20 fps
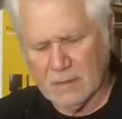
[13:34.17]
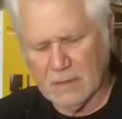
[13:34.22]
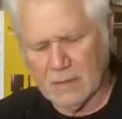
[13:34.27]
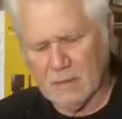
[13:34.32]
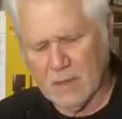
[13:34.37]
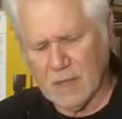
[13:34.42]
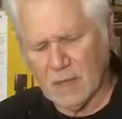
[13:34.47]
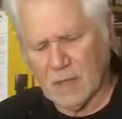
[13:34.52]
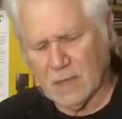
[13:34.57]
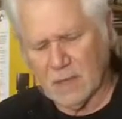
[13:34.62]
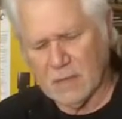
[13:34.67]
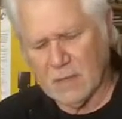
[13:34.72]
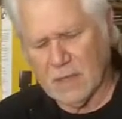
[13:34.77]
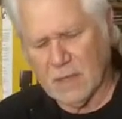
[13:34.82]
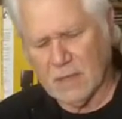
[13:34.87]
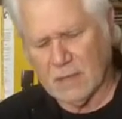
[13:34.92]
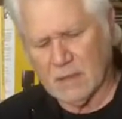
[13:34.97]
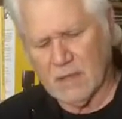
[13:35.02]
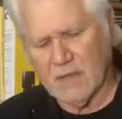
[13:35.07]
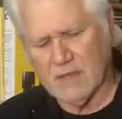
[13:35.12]
I'm not going to
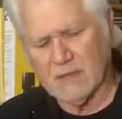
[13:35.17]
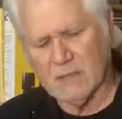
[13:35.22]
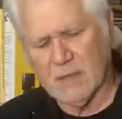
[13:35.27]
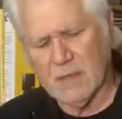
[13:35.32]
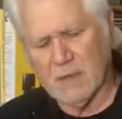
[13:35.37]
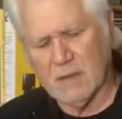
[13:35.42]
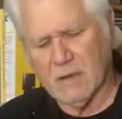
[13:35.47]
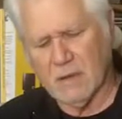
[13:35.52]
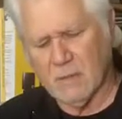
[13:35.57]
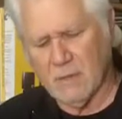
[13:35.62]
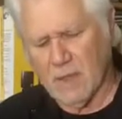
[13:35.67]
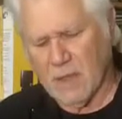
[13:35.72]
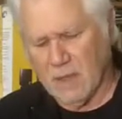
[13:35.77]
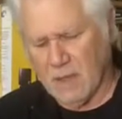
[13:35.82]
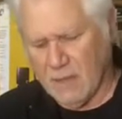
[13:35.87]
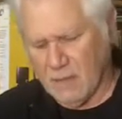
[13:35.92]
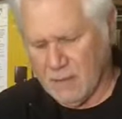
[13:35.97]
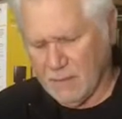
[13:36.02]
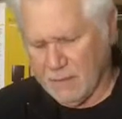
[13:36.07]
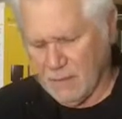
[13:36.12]
take Dave's meter
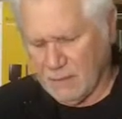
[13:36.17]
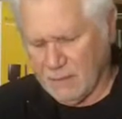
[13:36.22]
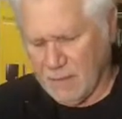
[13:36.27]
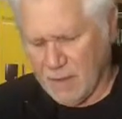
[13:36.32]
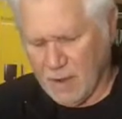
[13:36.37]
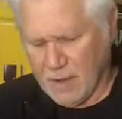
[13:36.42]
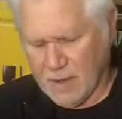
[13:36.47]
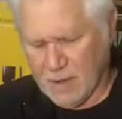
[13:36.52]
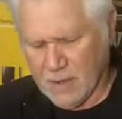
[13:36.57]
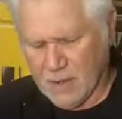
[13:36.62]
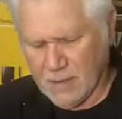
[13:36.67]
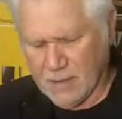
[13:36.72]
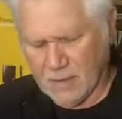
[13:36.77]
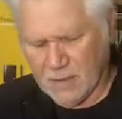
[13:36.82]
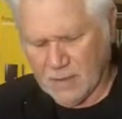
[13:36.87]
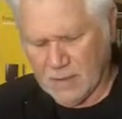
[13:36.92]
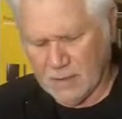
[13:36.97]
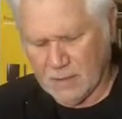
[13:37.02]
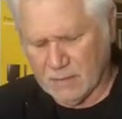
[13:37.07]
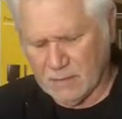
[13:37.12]
away or apart here.
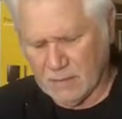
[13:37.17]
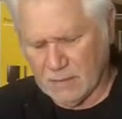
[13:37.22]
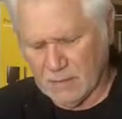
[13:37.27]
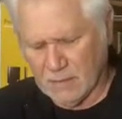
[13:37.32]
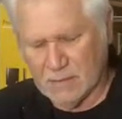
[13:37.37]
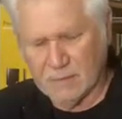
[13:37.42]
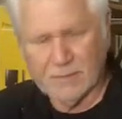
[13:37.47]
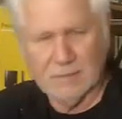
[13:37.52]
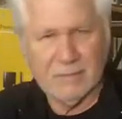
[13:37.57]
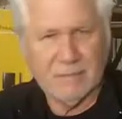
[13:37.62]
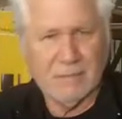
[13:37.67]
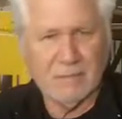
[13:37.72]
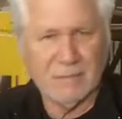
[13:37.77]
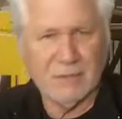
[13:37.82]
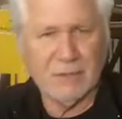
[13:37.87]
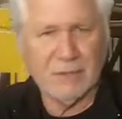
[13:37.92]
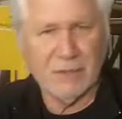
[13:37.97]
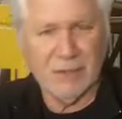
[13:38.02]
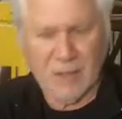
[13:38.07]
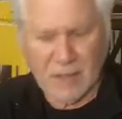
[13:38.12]
Well,
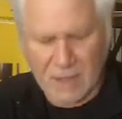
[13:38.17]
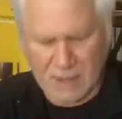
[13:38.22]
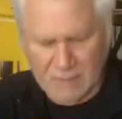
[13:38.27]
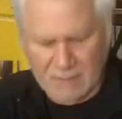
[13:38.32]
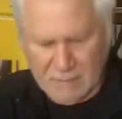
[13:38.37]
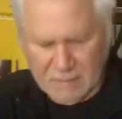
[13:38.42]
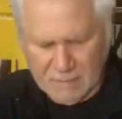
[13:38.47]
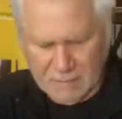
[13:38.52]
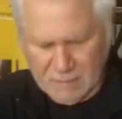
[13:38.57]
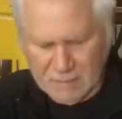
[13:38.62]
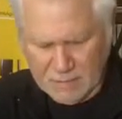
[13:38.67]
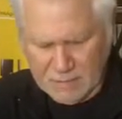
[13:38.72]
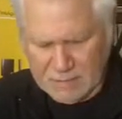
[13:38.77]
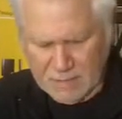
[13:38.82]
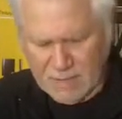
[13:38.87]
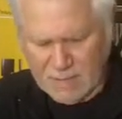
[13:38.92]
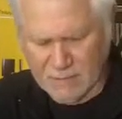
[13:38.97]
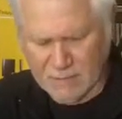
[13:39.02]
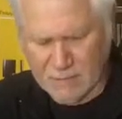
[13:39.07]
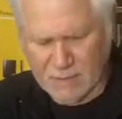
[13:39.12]
sure I am. It's
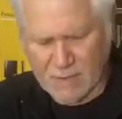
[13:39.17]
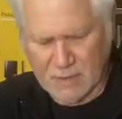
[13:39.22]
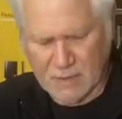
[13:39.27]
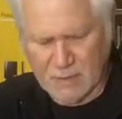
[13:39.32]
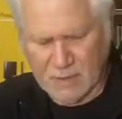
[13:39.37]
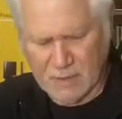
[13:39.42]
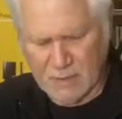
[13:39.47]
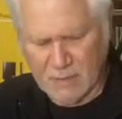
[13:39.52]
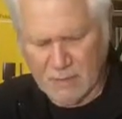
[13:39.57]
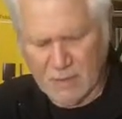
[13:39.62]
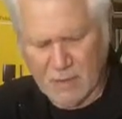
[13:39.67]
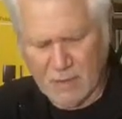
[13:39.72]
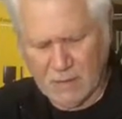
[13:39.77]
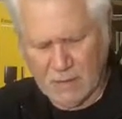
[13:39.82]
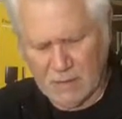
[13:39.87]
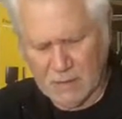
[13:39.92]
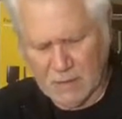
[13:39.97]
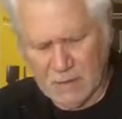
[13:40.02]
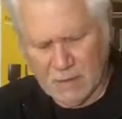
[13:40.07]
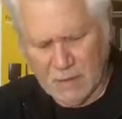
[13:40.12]
Dave's meter. It's not
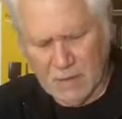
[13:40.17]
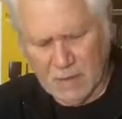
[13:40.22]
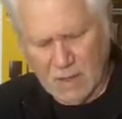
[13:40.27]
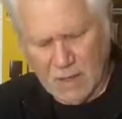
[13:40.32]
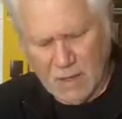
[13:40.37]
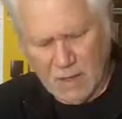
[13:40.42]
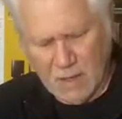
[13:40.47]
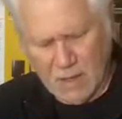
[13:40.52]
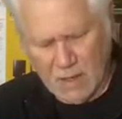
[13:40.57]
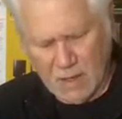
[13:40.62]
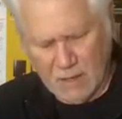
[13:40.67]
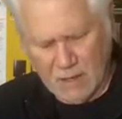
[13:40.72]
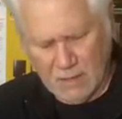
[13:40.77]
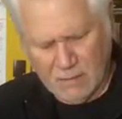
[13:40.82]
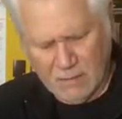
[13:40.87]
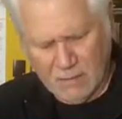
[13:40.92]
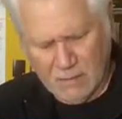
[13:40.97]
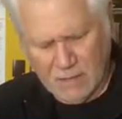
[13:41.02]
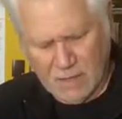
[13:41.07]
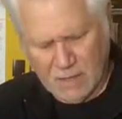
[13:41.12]

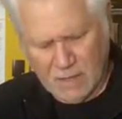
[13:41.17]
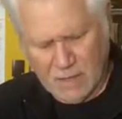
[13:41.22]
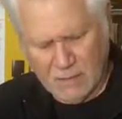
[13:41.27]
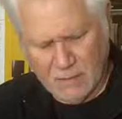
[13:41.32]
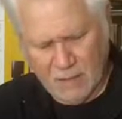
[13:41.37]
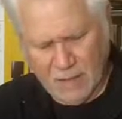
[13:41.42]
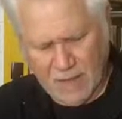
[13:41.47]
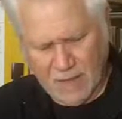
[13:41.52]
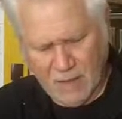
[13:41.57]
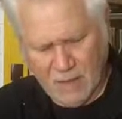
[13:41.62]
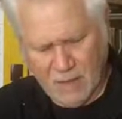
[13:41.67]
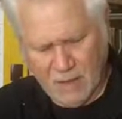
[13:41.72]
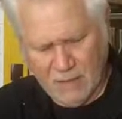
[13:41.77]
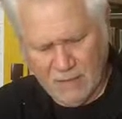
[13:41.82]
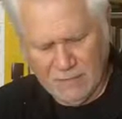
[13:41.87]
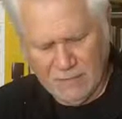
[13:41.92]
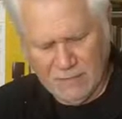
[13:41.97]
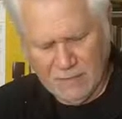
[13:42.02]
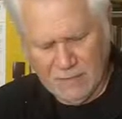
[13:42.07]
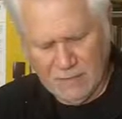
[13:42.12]
mine. Take the back
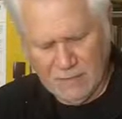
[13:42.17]
off.